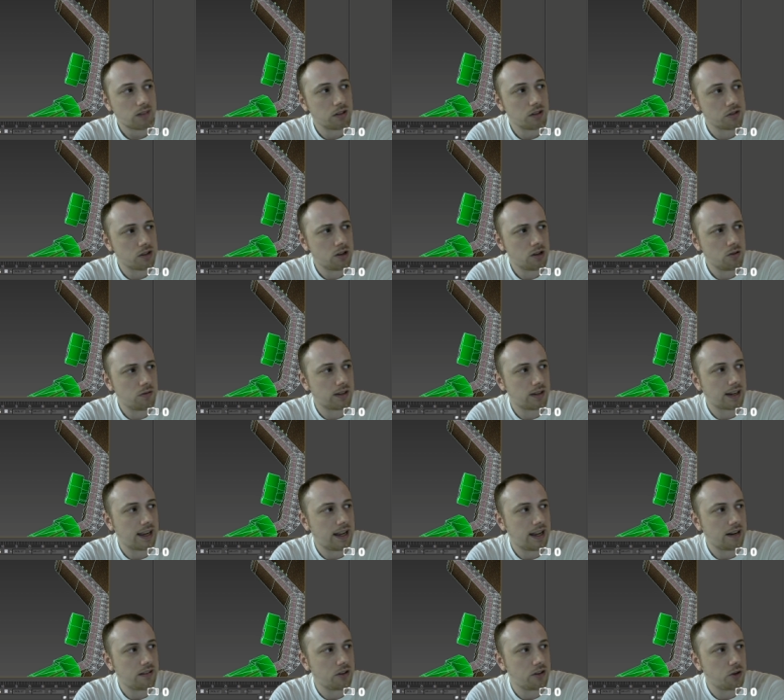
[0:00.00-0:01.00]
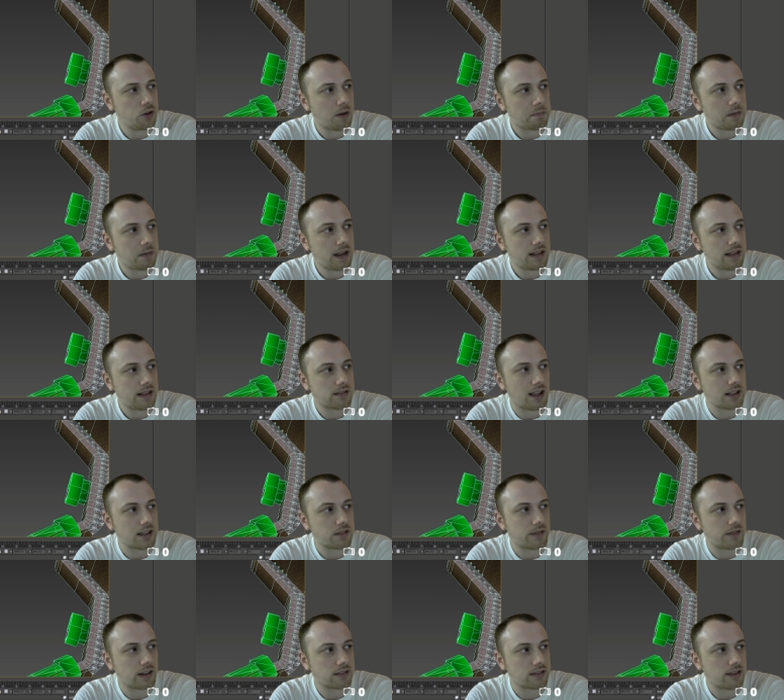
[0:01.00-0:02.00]
So, again, new updates,
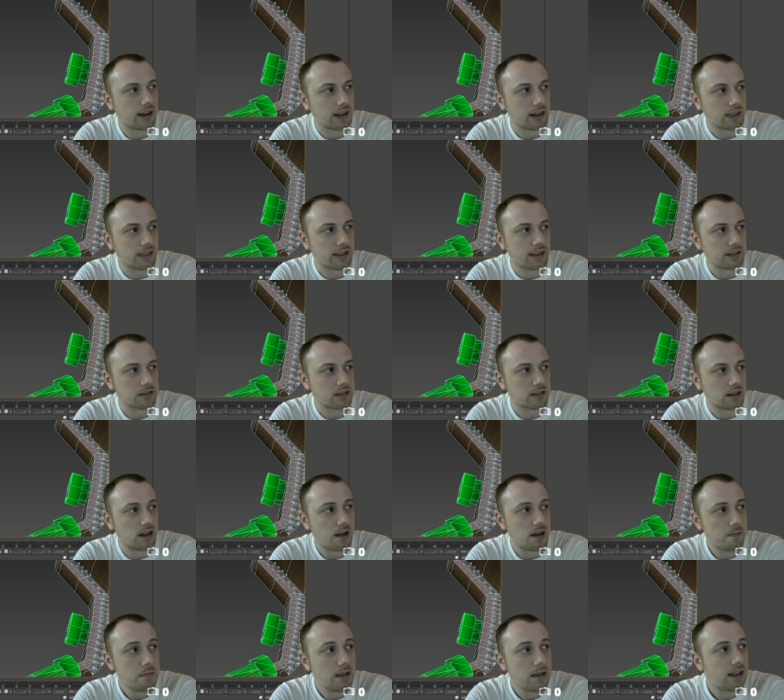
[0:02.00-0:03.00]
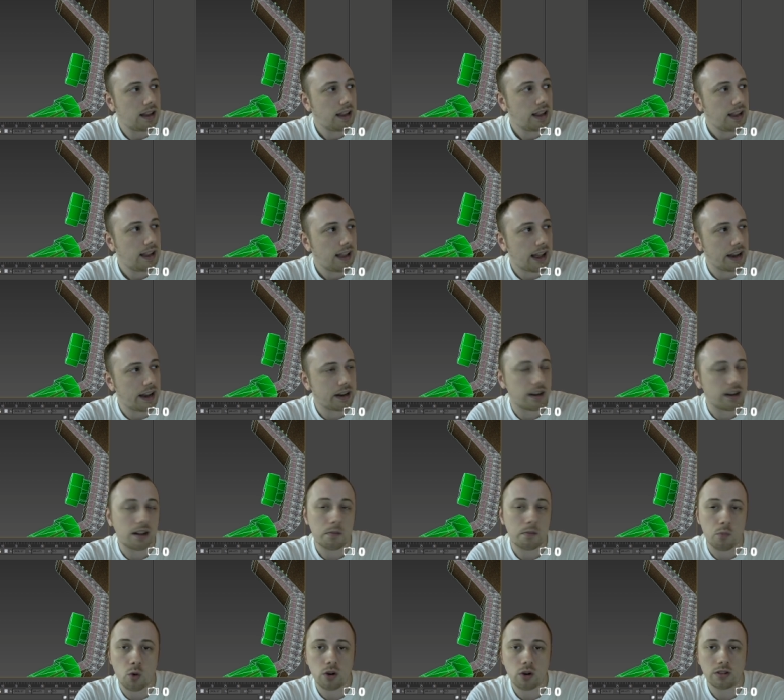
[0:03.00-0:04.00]
lots of exciting things to come, and
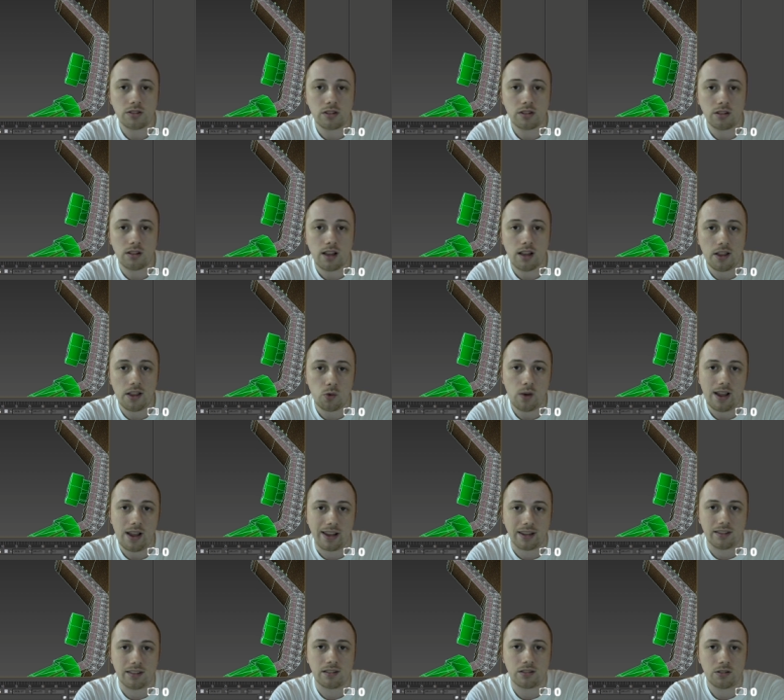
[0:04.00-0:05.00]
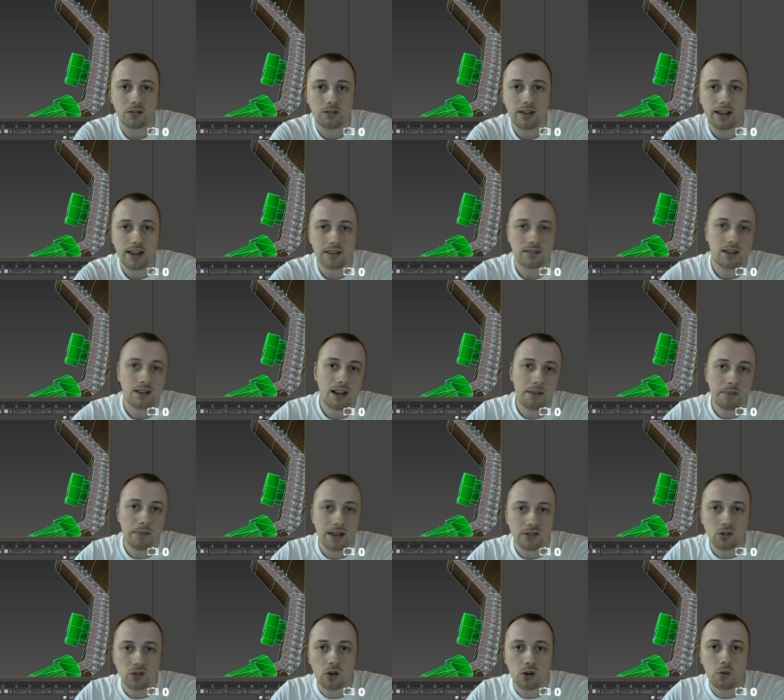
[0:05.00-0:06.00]
uh, more still on the way. Until next time,
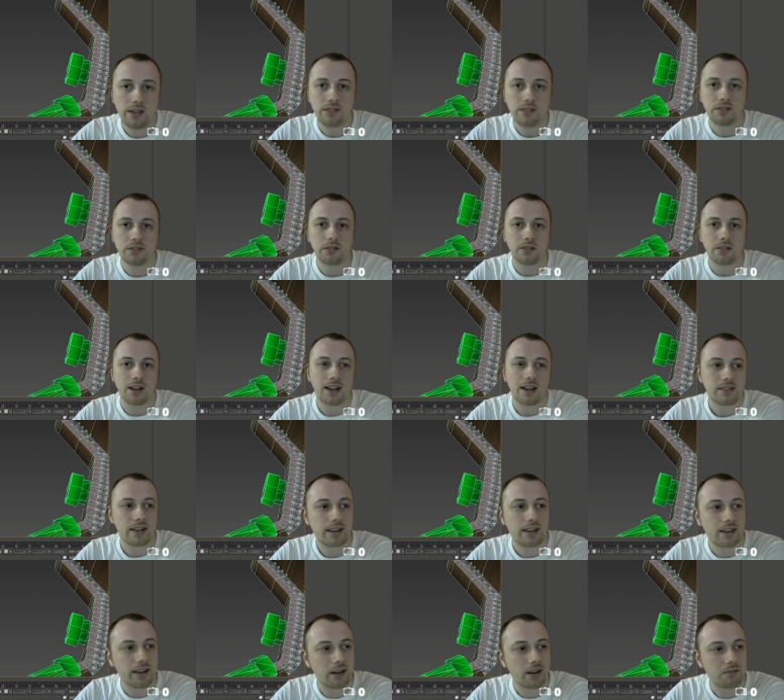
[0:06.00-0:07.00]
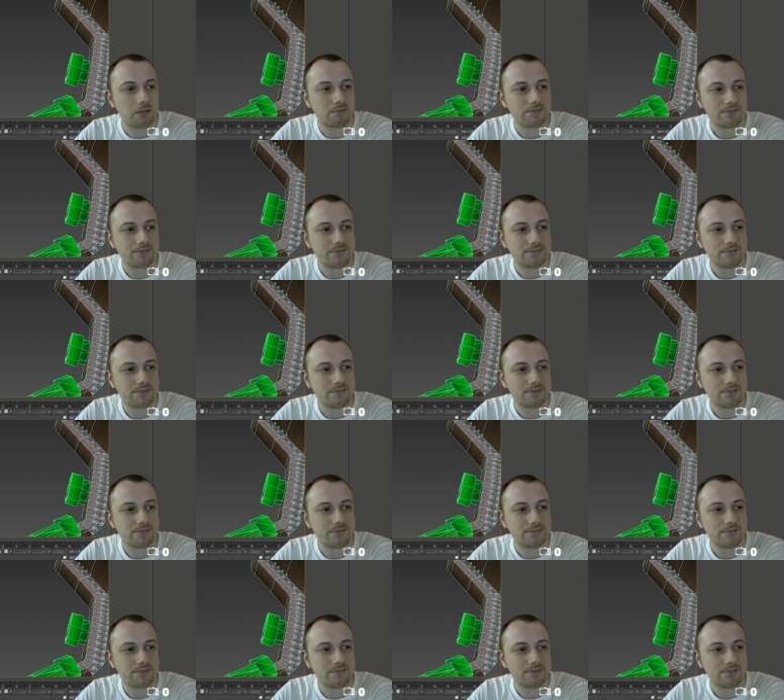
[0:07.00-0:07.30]
as always, you guys take care.